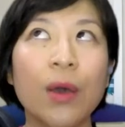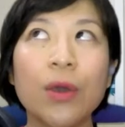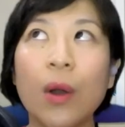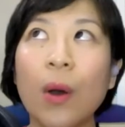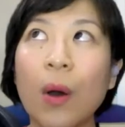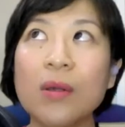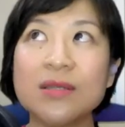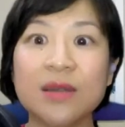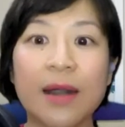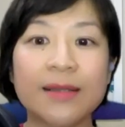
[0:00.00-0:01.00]
your own
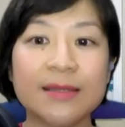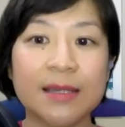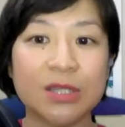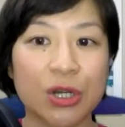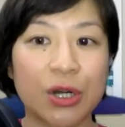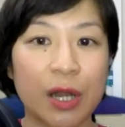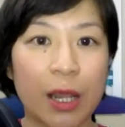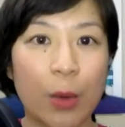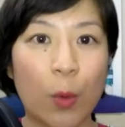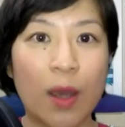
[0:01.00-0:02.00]
starseed
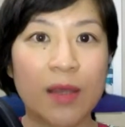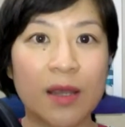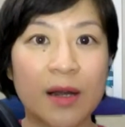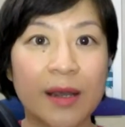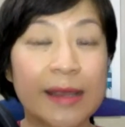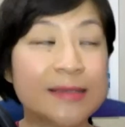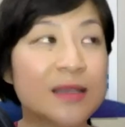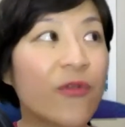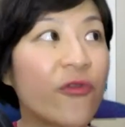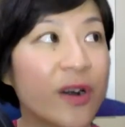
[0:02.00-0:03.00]
journey, whether it is
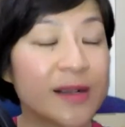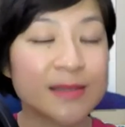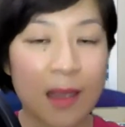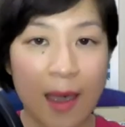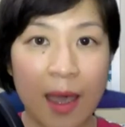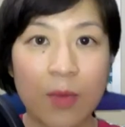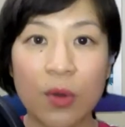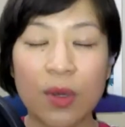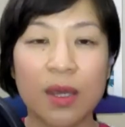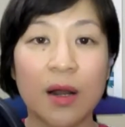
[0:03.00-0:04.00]
the first time
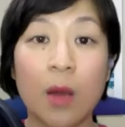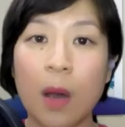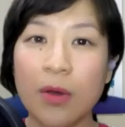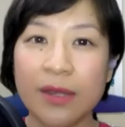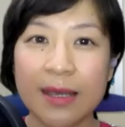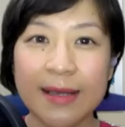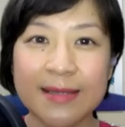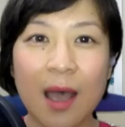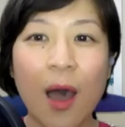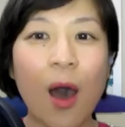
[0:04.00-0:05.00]
you hear about this